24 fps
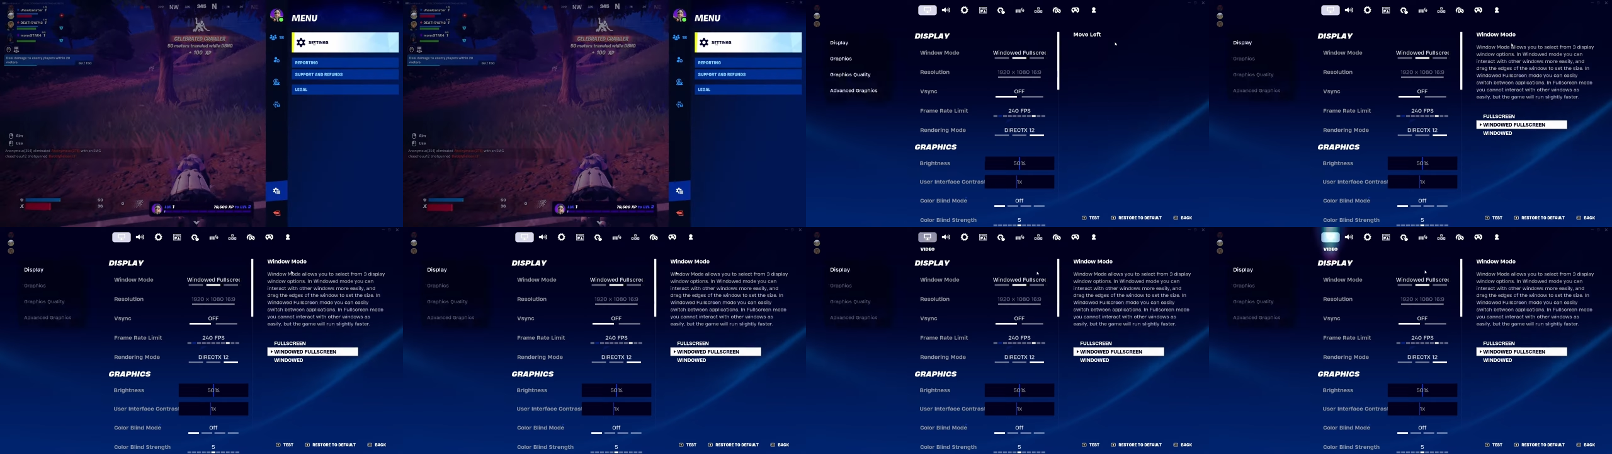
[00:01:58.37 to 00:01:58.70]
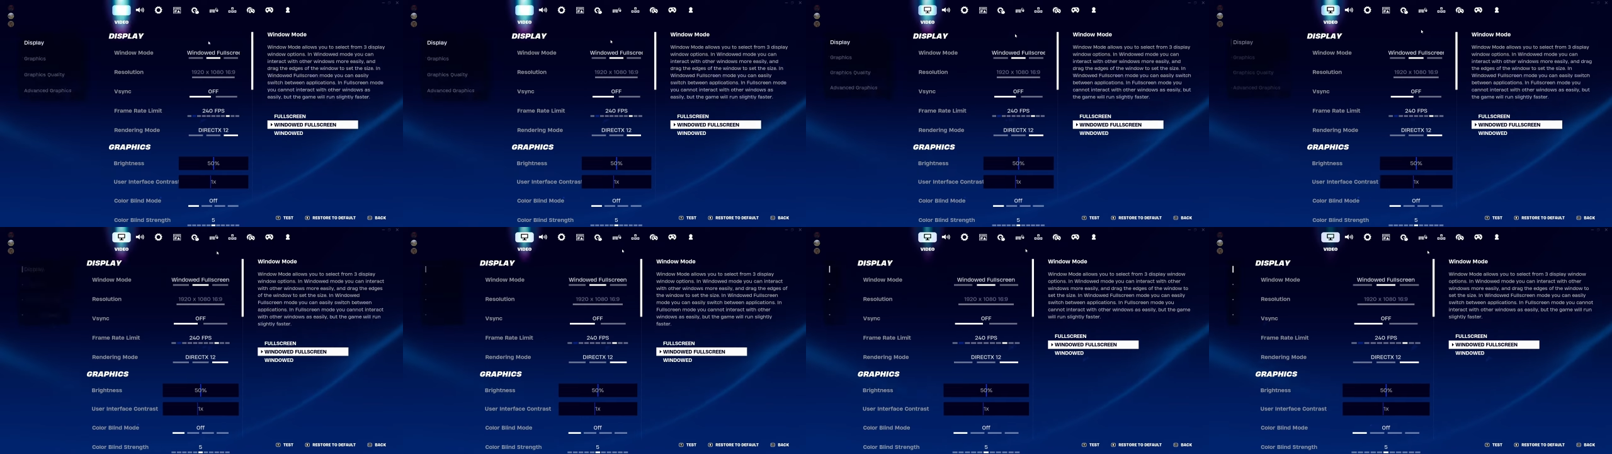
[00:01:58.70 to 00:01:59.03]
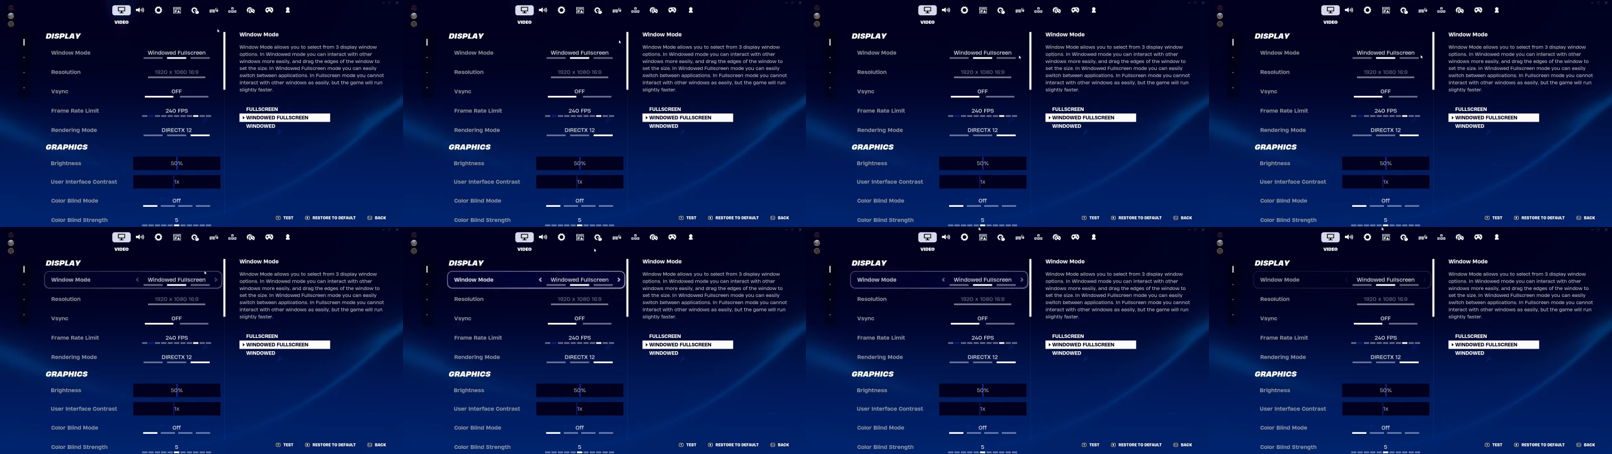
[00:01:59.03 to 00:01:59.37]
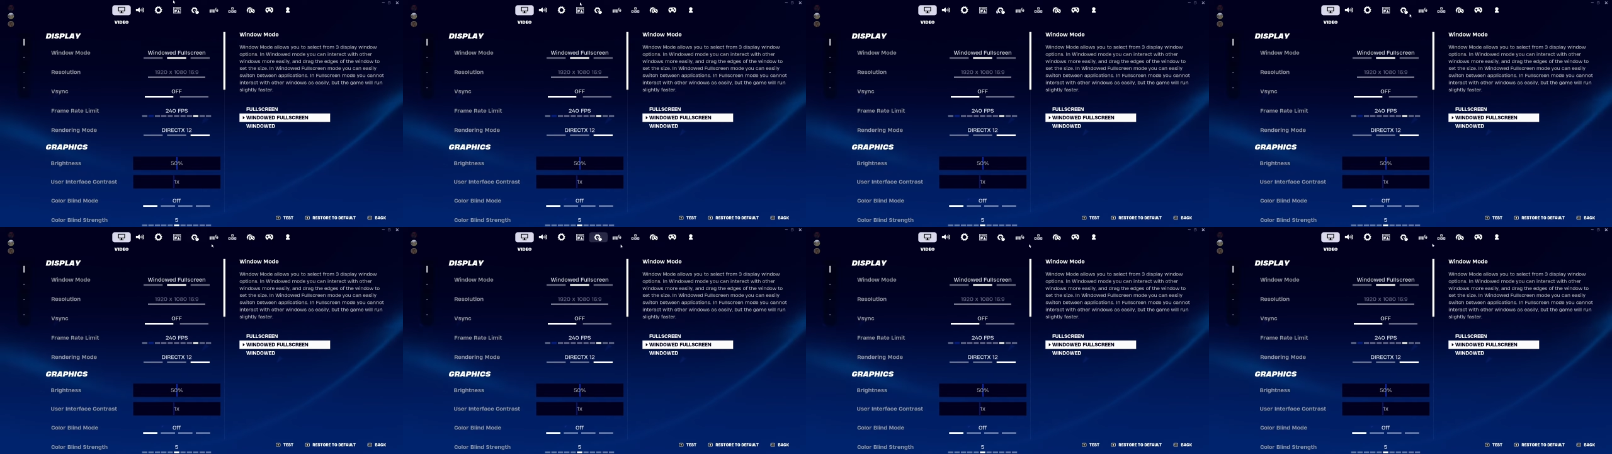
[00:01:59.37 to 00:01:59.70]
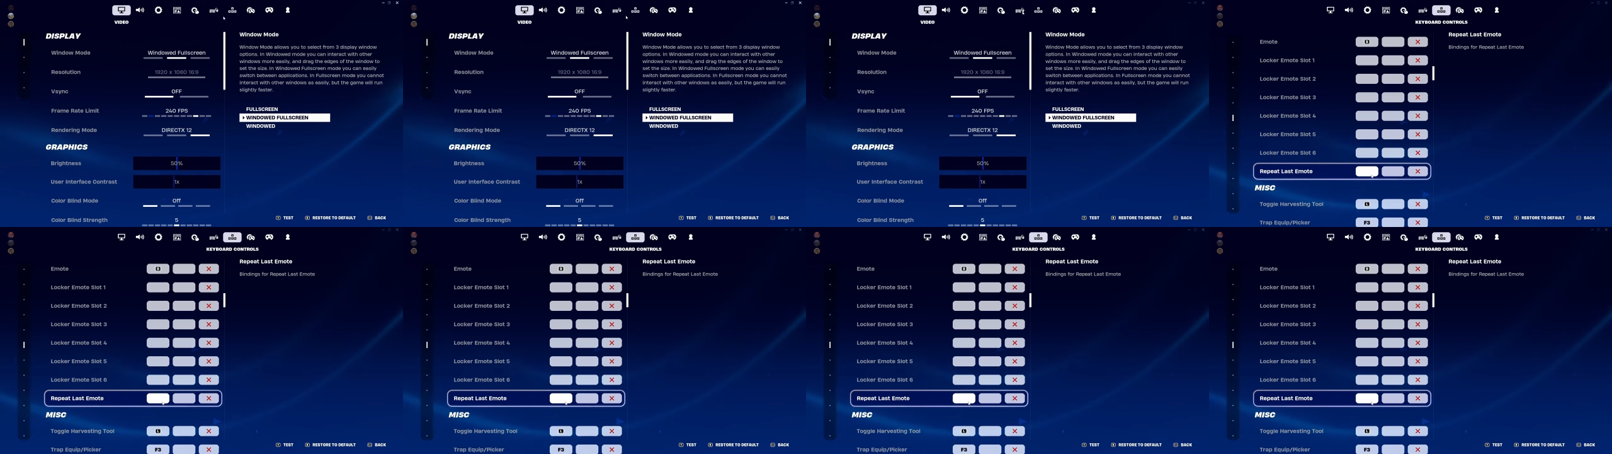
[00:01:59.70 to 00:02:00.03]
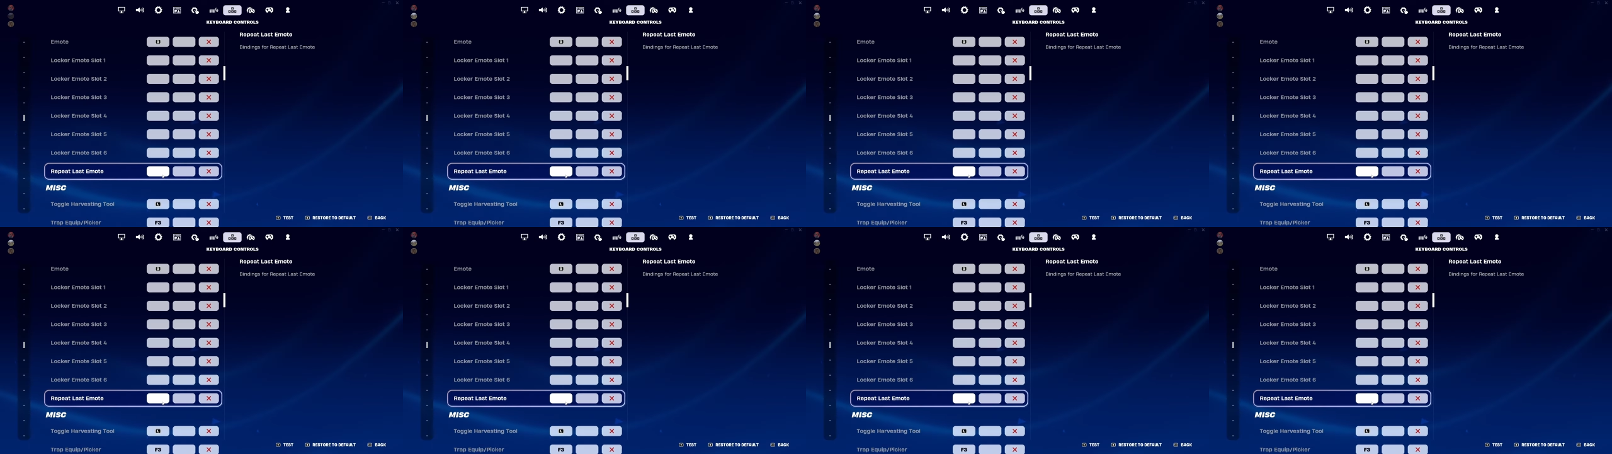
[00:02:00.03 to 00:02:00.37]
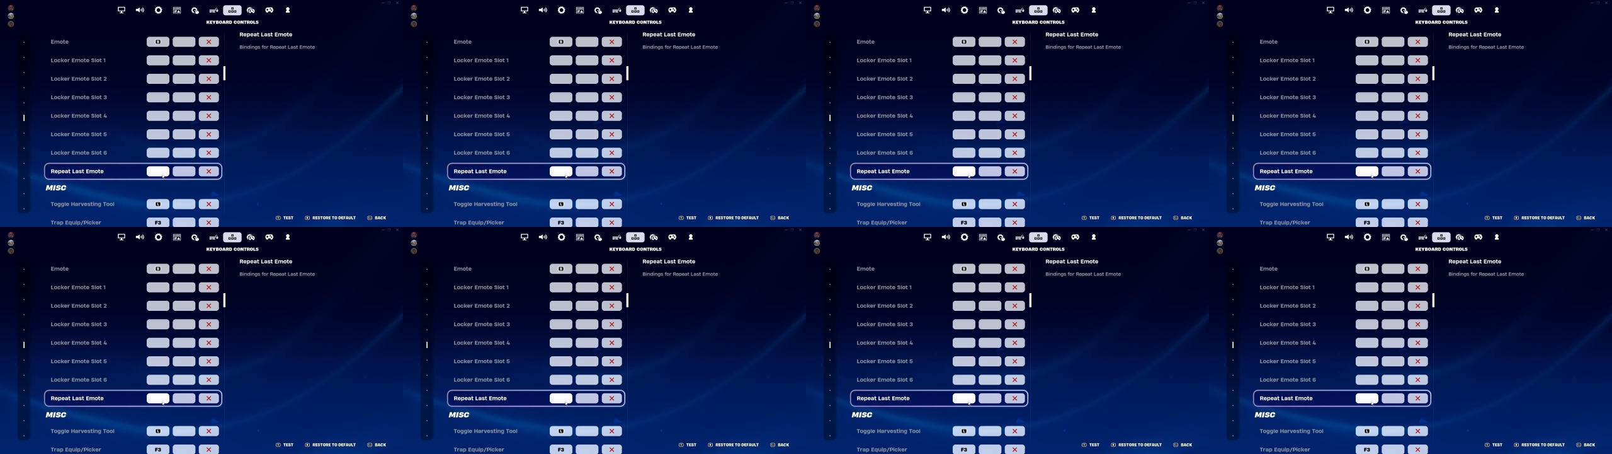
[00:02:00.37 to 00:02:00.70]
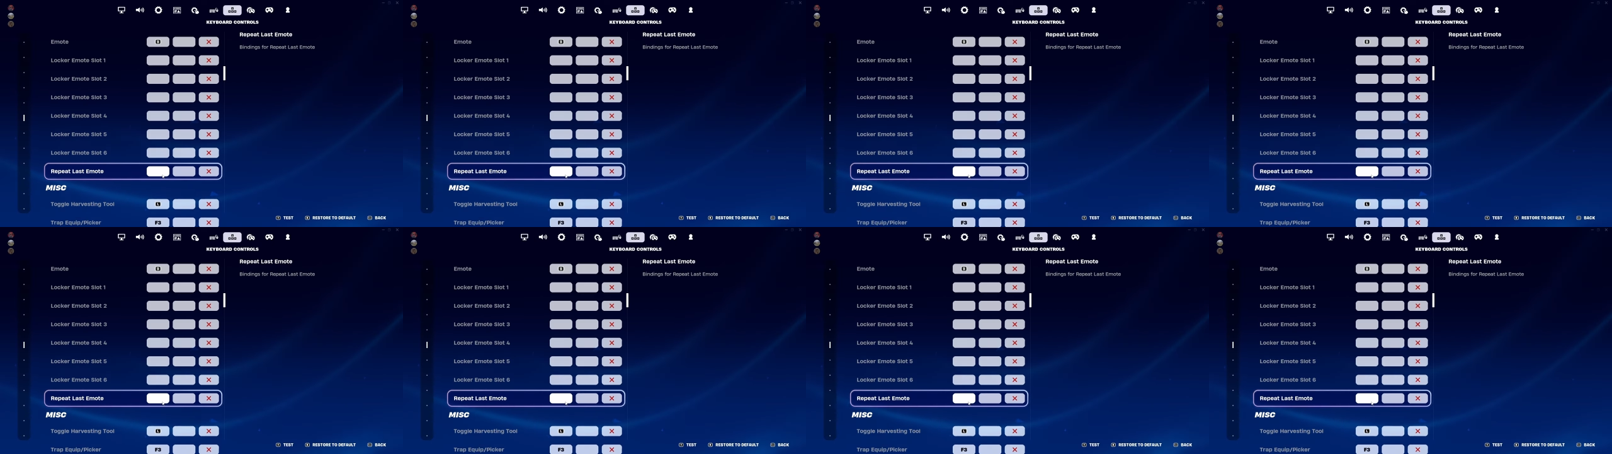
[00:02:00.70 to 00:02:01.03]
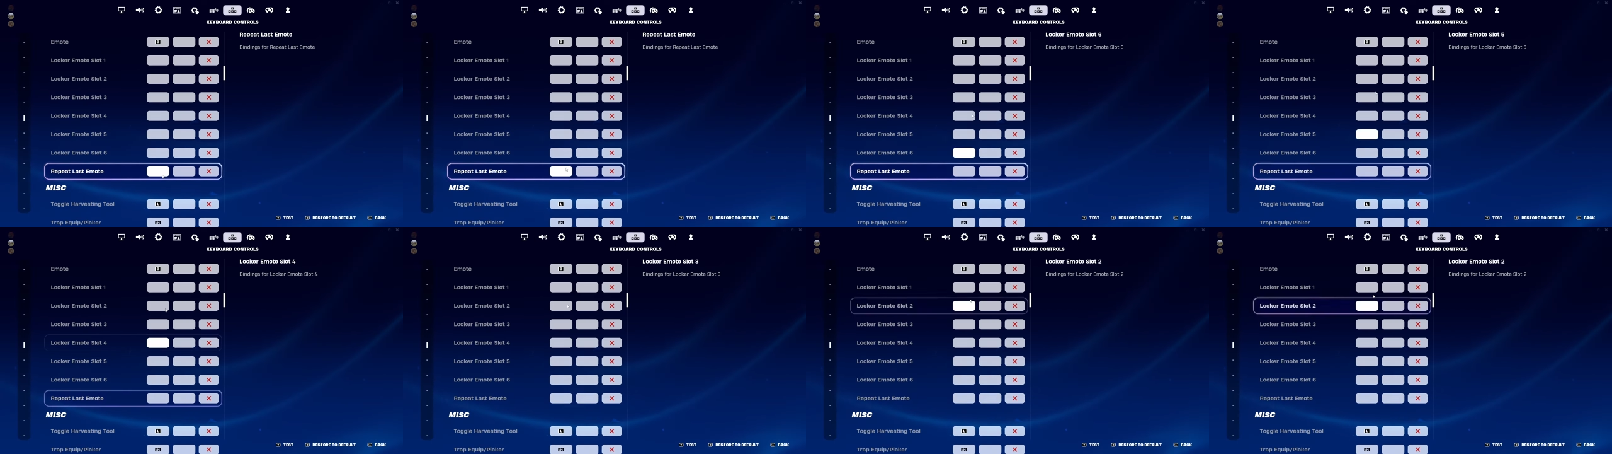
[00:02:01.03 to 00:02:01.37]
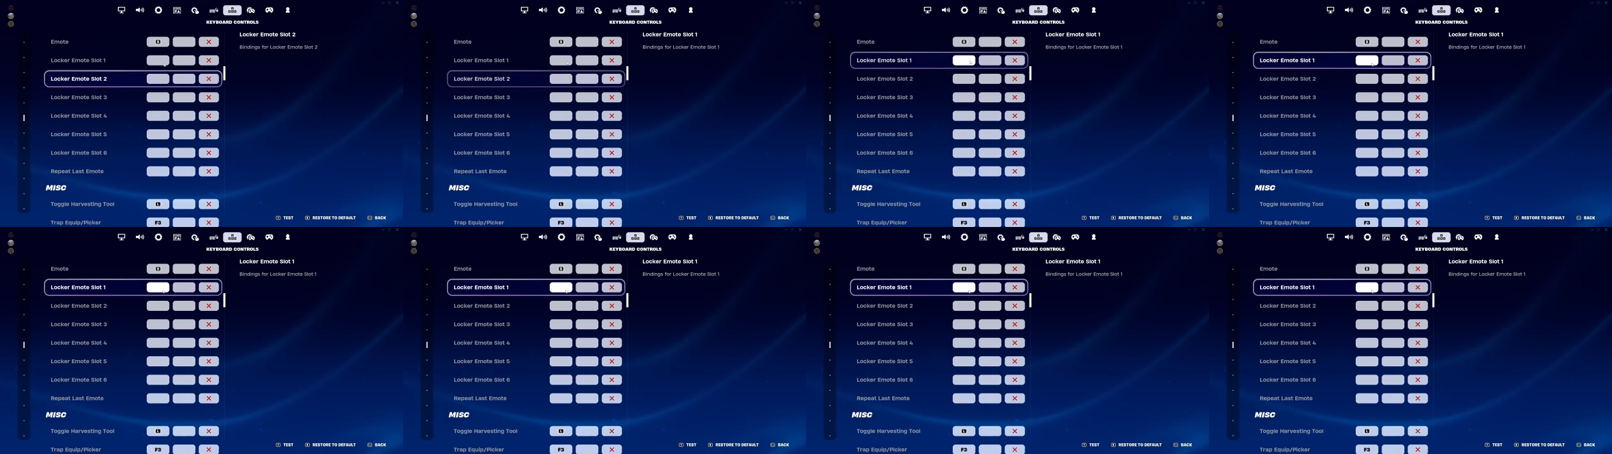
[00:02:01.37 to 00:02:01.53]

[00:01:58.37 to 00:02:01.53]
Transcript: [unreadable: no face in view]